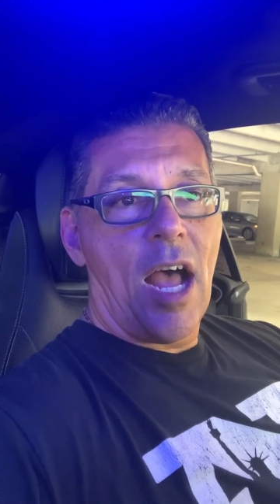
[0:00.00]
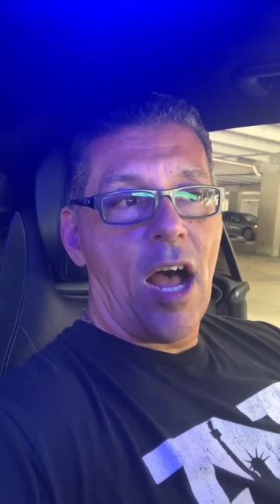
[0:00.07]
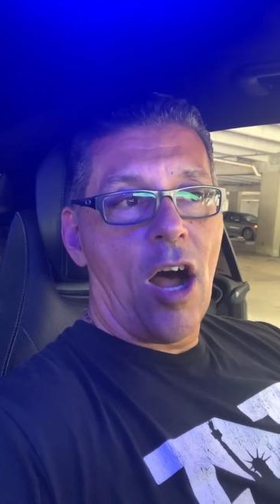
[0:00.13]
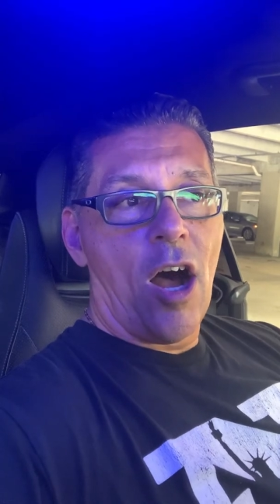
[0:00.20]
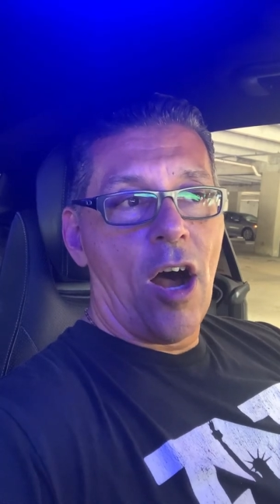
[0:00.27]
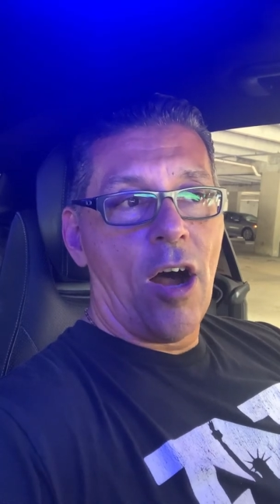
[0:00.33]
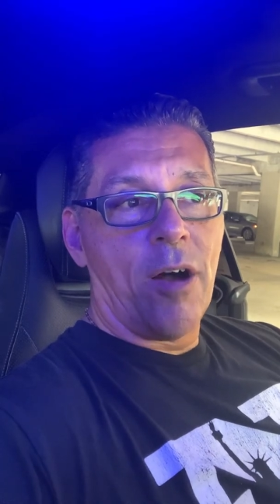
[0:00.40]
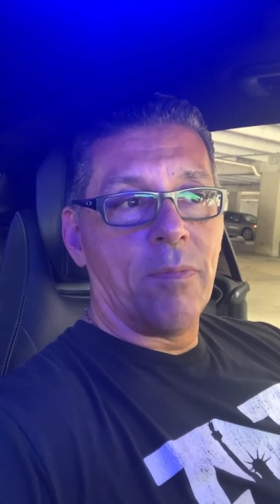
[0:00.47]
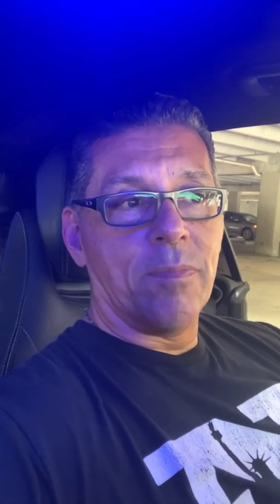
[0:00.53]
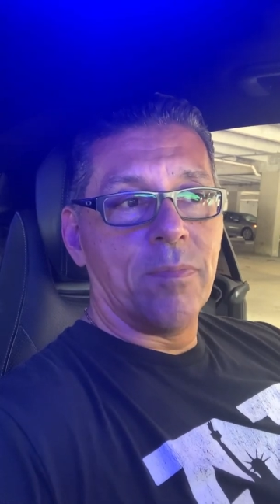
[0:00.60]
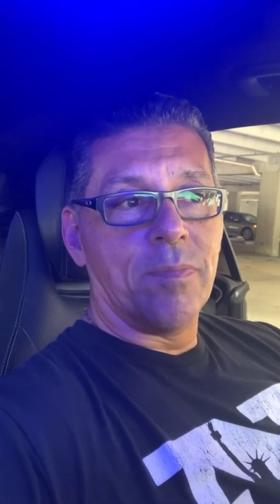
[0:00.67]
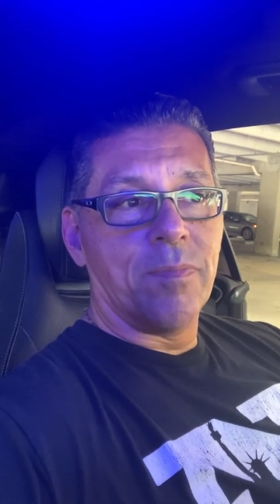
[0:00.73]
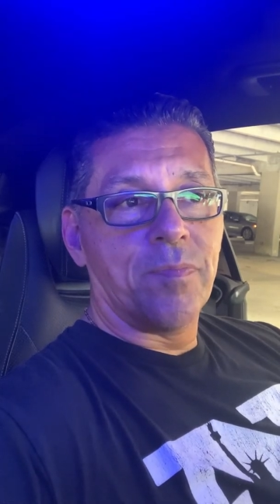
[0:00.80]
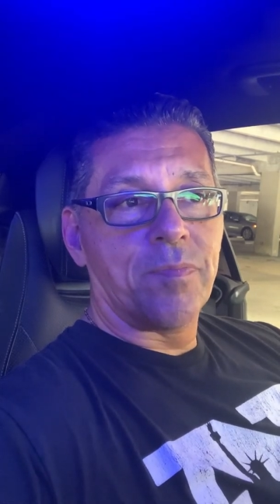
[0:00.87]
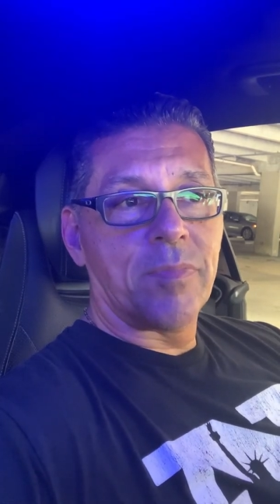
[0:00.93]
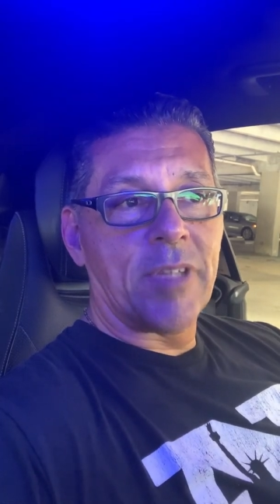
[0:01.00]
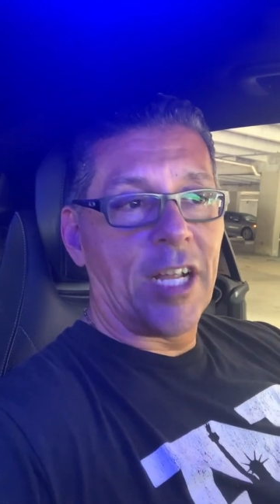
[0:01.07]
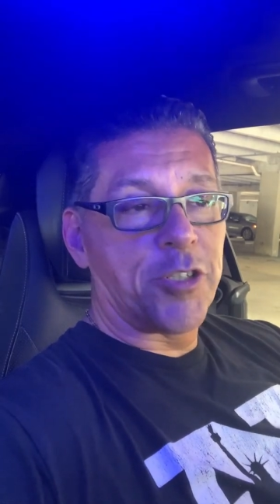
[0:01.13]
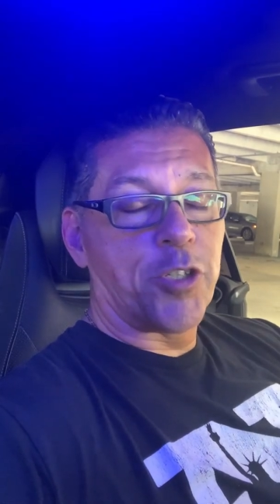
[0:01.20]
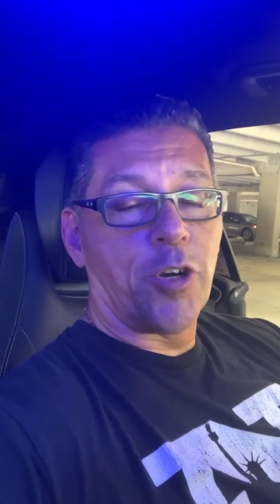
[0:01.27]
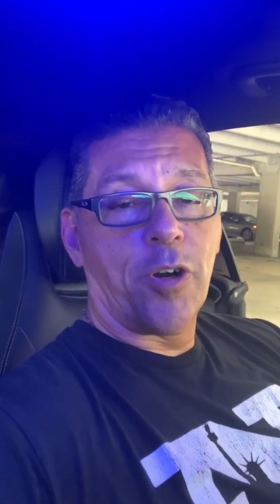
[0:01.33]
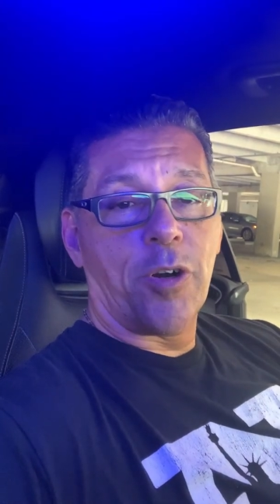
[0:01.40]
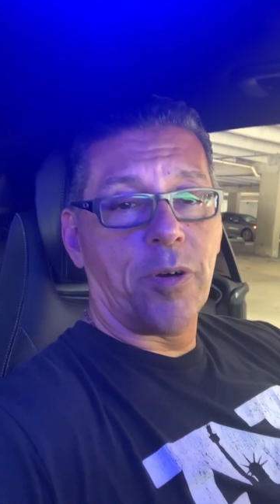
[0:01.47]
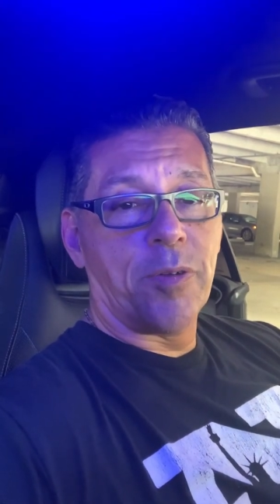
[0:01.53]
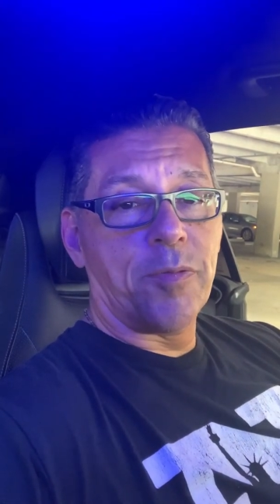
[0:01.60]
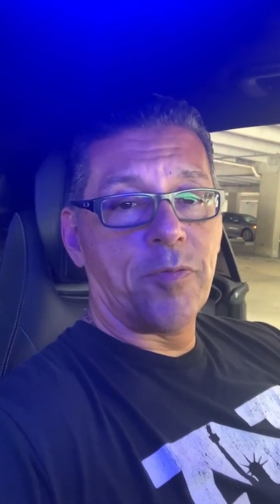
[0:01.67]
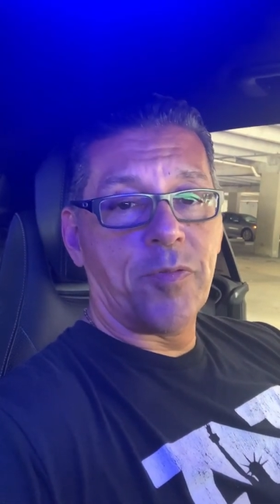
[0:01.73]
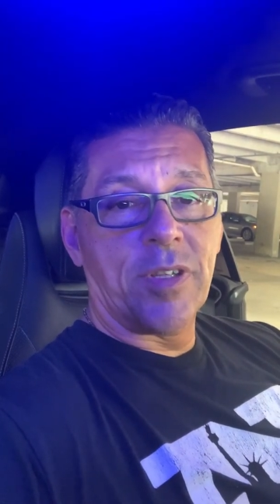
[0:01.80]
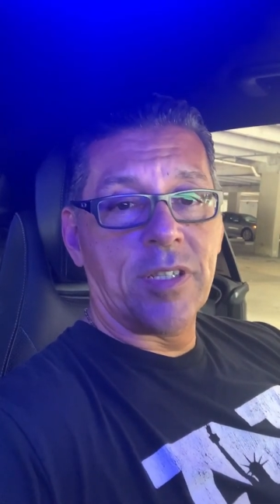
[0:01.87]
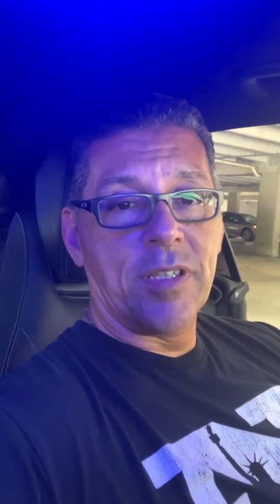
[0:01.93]
Not sure
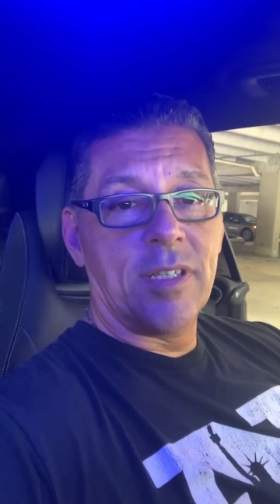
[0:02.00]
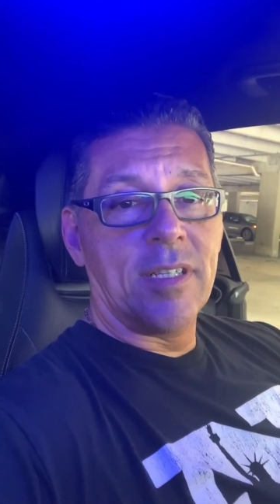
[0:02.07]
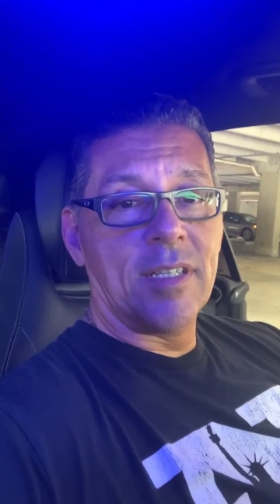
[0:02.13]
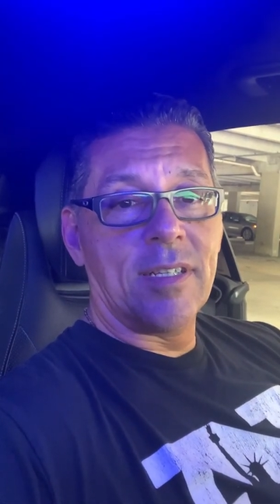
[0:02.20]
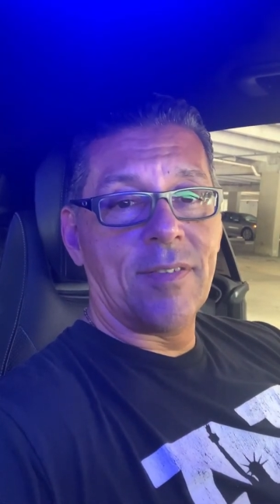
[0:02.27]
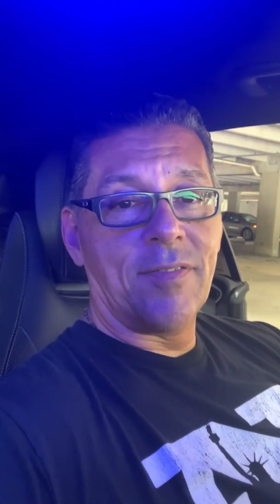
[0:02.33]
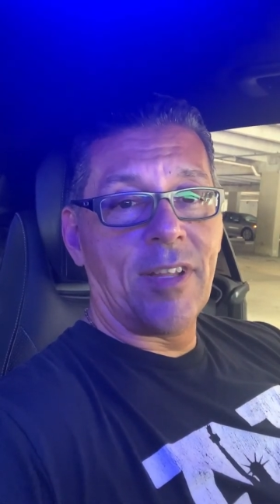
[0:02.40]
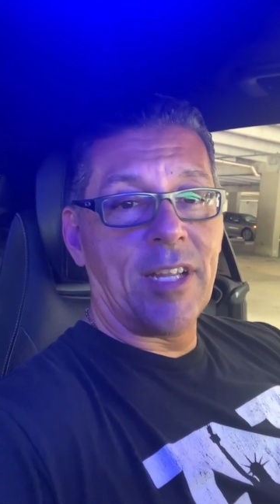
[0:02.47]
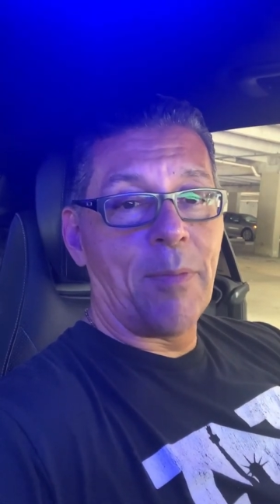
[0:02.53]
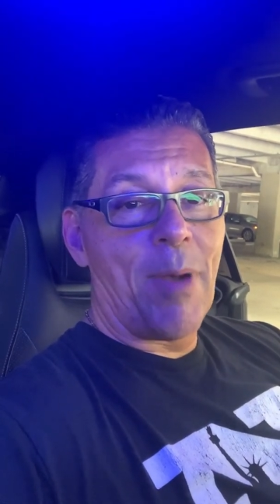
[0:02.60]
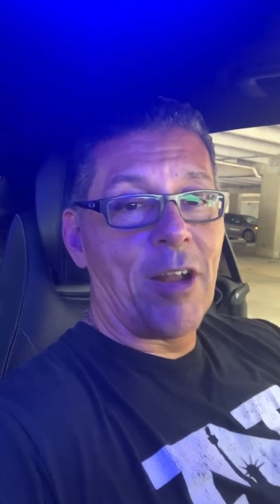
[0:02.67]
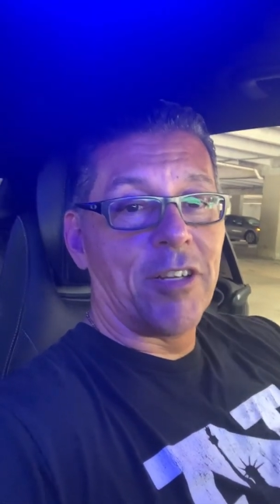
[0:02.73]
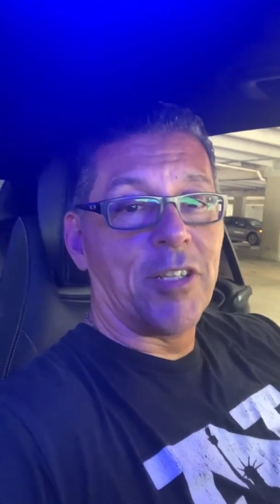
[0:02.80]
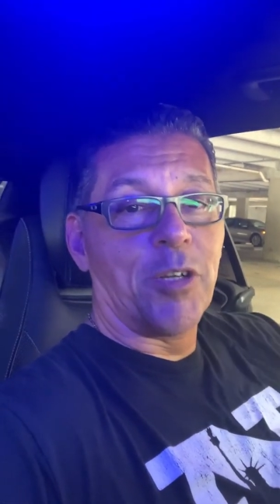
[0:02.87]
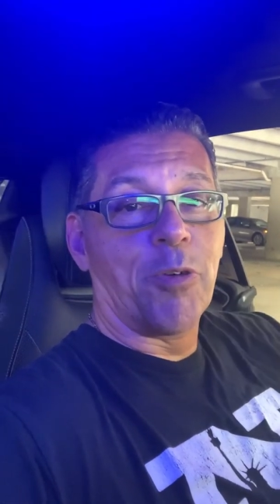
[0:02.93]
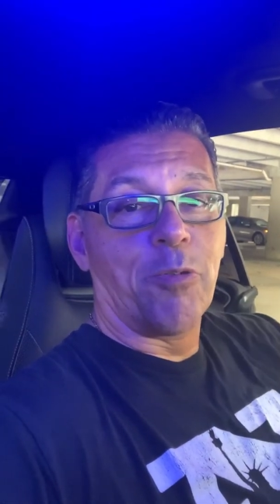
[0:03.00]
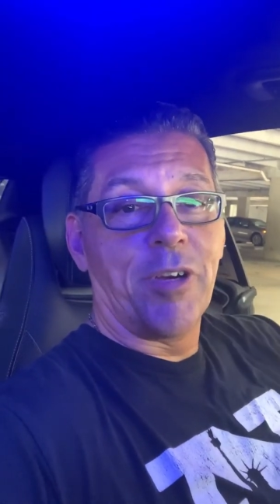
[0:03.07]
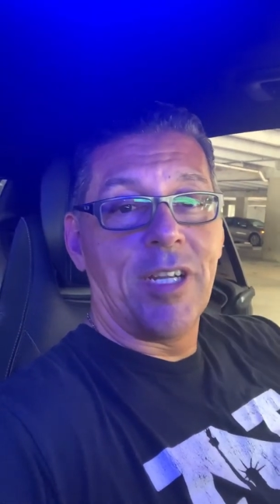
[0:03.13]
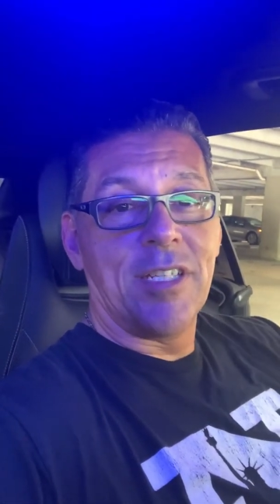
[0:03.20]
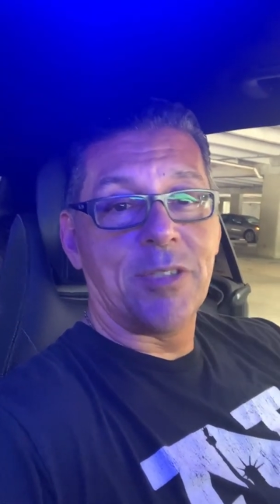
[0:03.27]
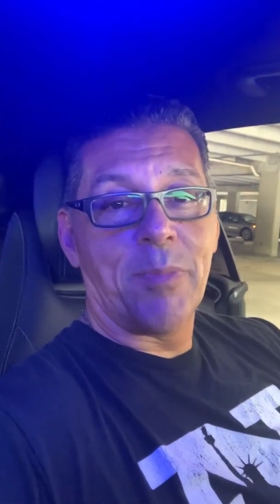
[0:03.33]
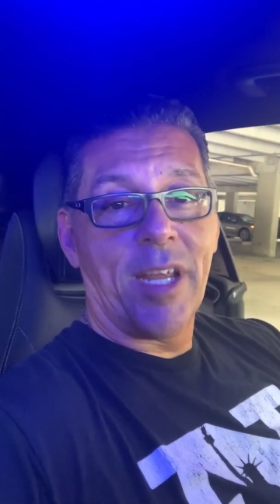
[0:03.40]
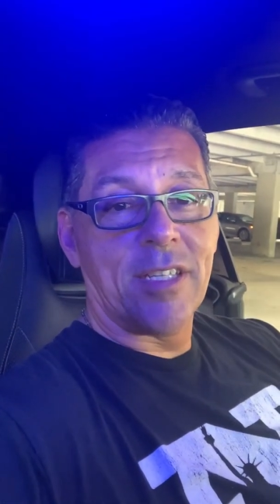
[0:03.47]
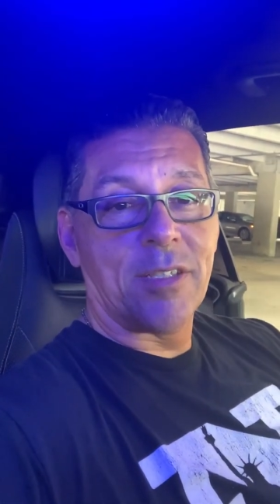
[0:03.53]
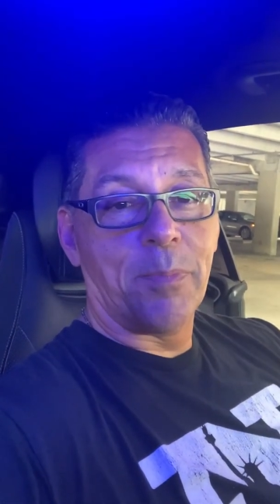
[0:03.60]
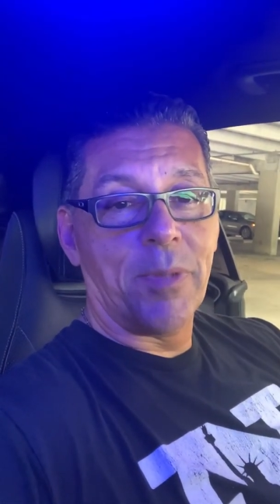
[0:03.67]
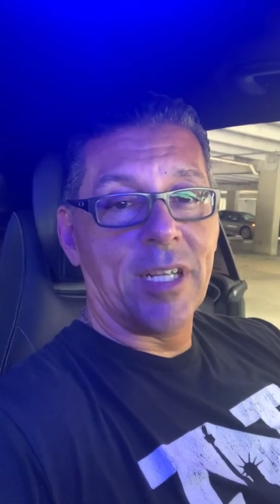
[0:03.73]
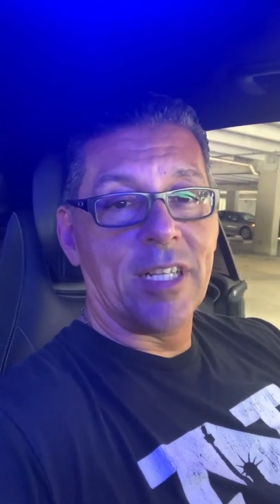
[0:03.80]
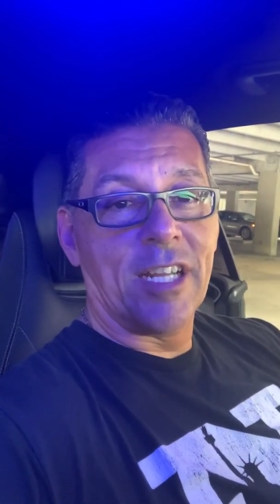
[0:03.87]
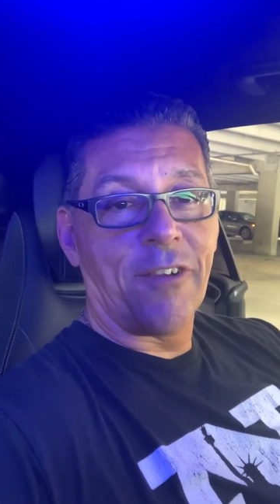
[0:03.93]
if the amount of degrees makes a
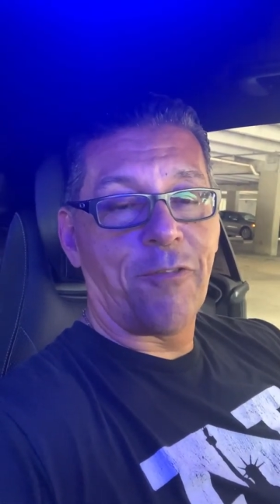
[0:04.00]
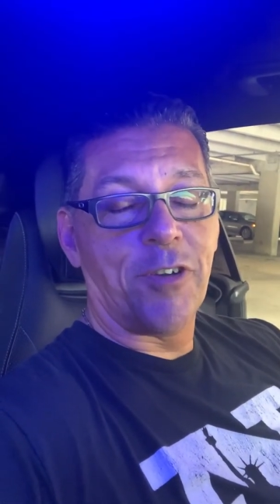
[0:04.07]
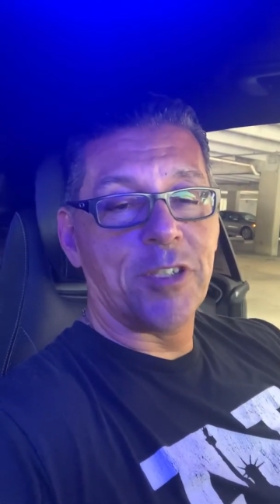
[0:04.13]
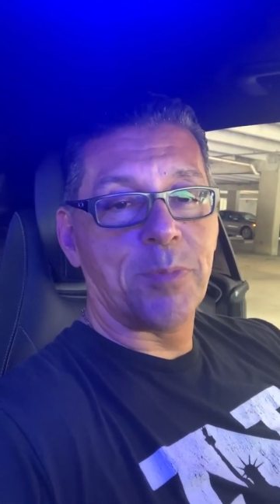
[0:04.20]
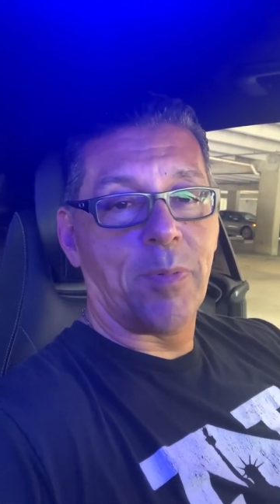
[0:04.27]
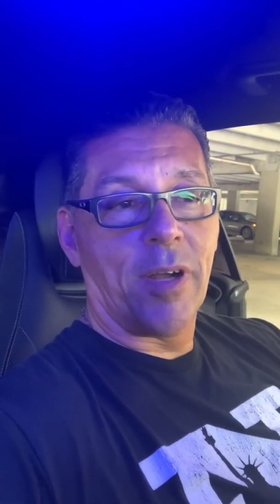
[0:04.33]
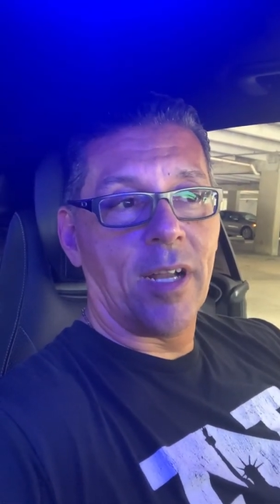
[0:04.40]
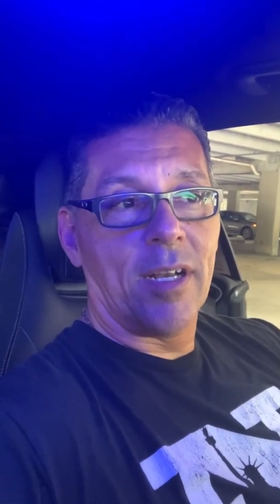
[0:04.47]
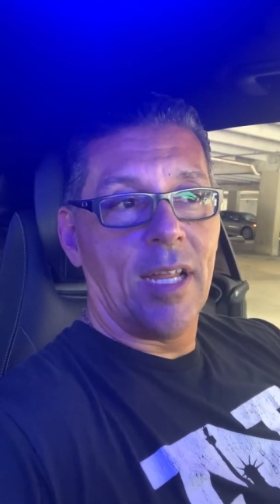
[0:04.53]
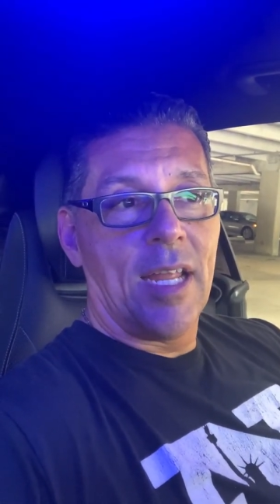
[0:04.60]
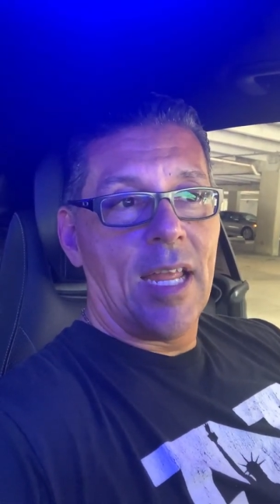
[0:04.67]
big difference, but